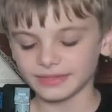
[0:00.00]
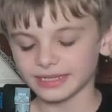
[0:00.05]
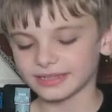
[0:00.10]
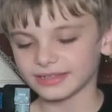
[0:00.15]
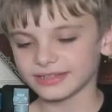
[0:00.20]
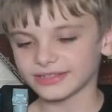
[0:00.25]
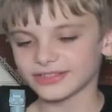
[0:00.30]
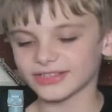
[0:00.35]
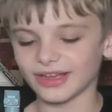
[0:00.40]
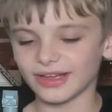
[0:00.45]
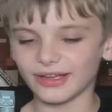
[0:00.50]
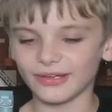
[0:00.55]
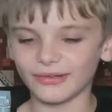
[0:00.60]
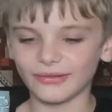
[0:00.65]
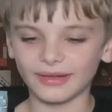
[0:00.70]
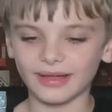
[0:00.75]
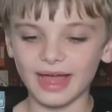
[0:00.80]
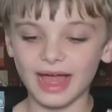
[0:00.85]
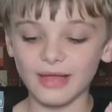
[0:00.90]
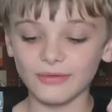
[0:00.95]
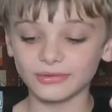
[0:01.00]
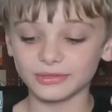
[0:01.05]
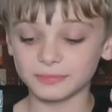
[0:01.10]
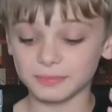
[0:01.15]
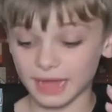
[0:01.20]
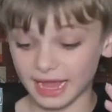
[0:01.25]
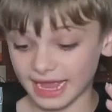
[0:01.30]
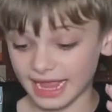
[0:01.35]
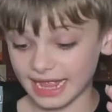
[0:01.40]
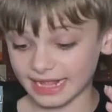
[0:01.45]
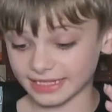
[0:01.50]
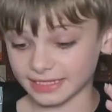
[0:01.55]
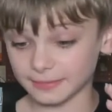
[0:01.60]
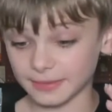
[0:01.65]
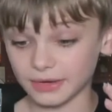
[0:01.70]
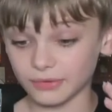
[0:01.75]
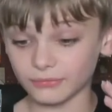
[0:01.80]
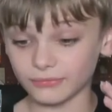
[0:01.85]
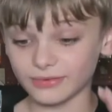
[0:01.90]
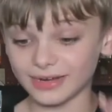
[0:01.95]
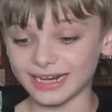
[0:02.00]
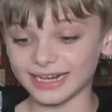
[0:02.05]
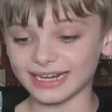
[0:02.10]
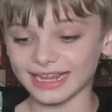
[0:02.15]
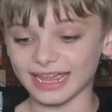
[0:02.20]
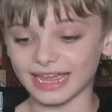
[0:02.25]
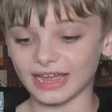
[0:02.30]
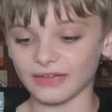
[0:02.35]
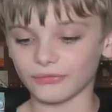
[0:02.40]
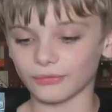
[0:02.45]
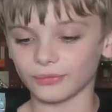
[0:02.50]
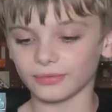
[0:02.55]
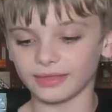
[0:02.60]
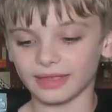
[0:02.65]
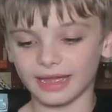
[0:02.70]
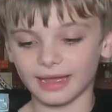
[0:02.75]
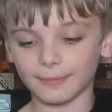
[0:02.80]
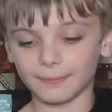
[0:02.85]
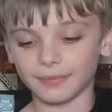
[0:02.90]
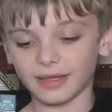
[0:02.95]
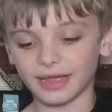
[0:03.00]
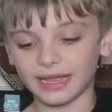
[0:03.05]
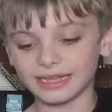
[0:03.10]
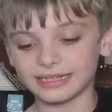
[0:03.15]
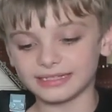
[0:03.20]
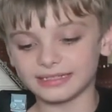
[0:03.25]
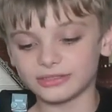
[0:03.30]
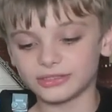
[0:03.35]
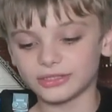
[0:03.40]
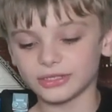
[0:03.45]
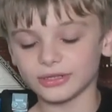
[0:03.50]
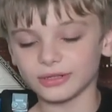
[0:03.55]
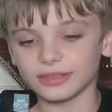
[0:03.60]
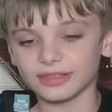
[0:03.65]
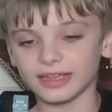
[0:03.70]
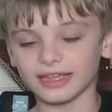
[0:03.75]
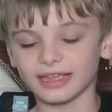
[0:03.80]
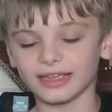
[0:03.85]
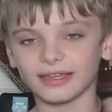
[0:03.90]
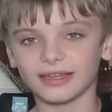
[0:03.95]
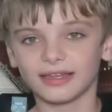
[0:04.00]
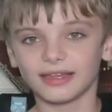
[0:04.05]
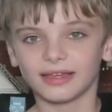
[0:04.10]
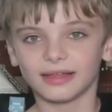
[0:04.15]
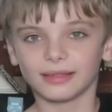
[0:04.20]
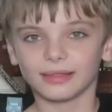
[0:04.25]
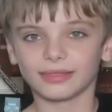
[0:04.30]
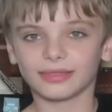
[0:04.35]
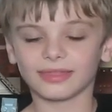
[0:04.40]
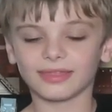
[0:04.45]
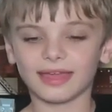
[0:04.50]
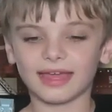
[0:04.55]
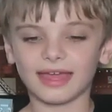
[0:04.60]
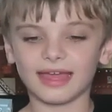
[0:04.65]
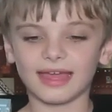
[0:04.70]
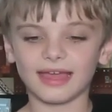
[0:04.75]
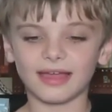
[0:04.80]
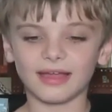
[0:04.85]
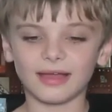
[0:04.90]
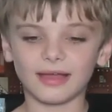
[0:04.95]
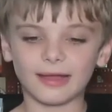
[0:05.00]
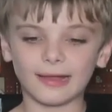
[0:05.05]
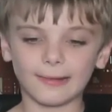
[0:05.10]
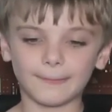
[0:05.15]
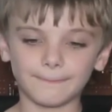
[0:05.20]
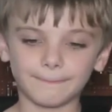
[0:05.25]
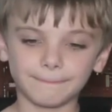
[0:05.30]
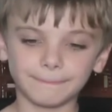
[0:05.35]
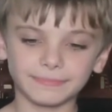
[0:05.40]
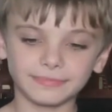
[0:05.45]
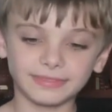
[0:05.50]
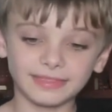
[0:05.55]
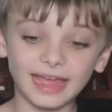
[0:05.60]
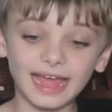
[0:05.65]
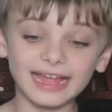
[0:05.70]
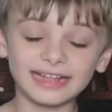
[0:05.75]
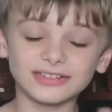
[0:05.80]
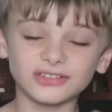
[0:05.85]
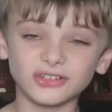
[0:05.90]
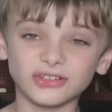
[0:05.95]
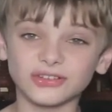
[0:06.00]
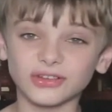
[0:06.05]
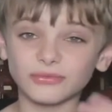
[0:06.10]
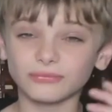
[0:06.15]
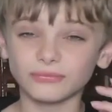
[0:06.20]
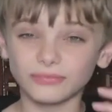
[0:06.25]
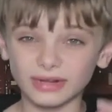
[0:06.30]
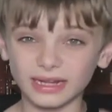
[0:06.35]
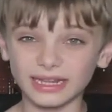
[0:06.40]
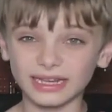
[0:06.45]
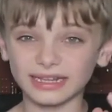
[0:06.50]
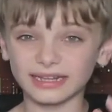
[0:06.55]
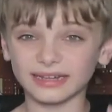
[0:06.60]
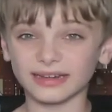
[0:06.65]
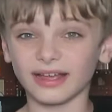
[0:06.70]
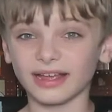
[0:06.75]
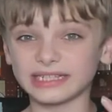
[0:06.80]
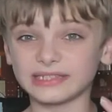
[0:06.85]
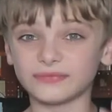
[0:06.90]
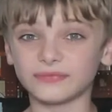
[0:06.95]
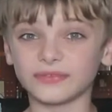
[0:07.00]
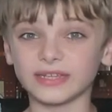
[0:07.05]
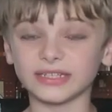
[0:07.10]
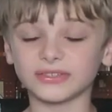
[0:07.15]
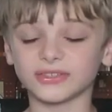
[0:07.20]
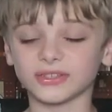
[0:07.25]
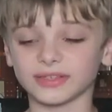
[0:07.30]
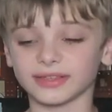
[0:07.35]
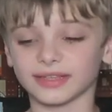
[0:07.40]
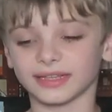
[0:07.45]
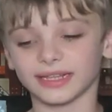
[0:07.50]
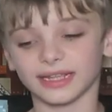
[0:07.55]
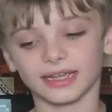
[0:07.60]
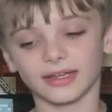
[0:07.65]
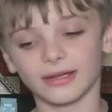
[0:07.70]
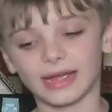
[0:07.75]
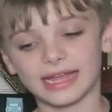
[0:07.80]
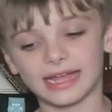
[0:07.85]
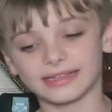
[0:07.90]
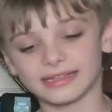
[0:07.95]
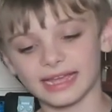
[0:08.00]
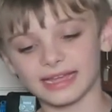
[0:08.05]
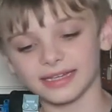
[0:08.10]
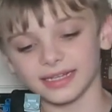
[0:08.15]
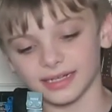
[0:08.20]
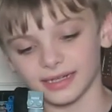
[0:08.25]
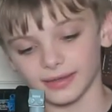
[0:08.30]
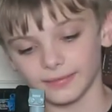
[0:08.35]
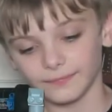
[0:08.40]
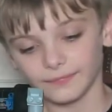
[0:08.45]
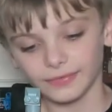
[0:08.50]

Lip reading: So I had to be really careful with that. But I do think that that is just a really nice feature that Lego has added.